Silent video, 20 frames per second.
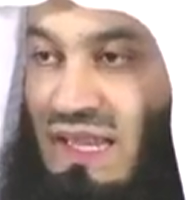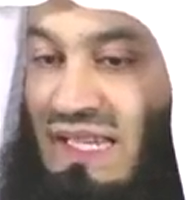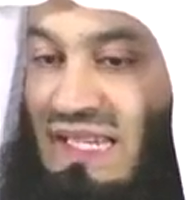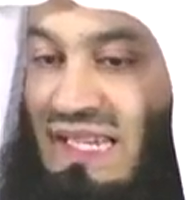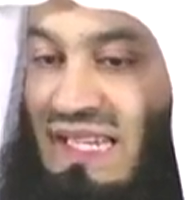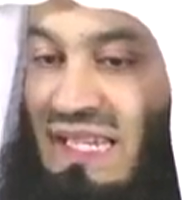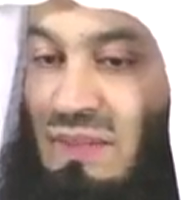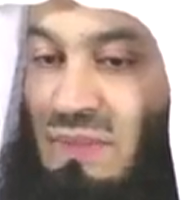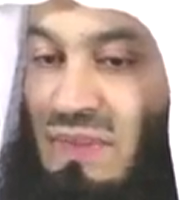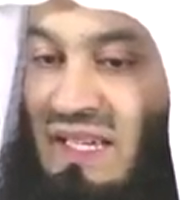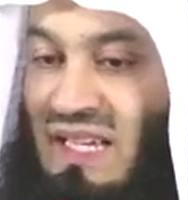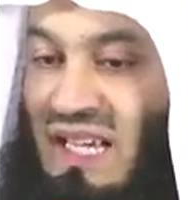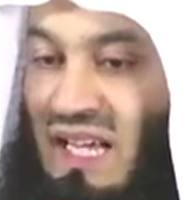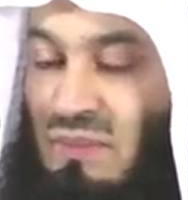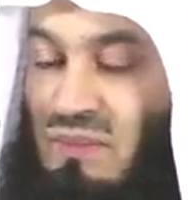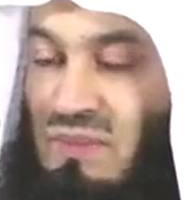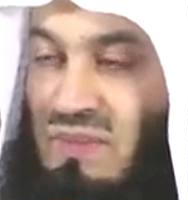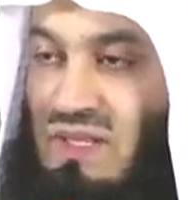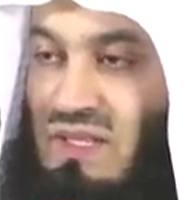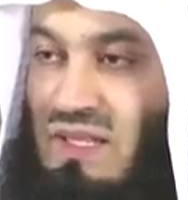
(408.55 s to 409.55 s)
that he
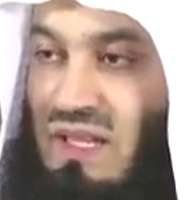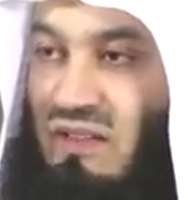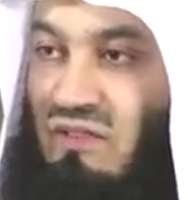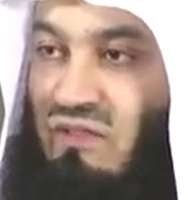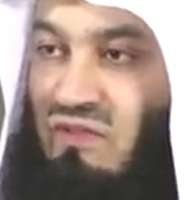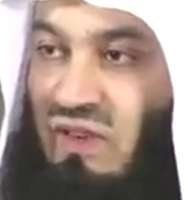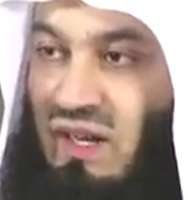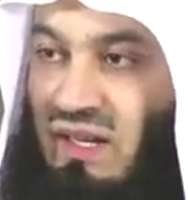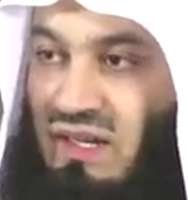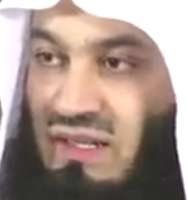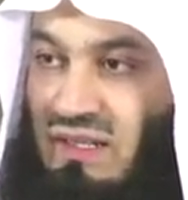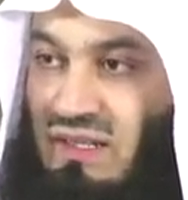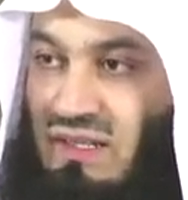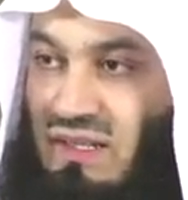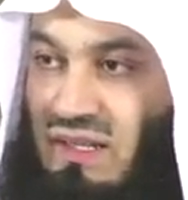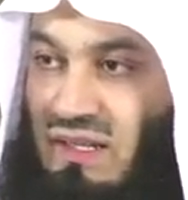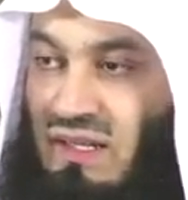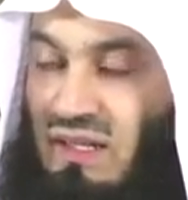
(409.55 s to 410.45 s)
becomes a friend,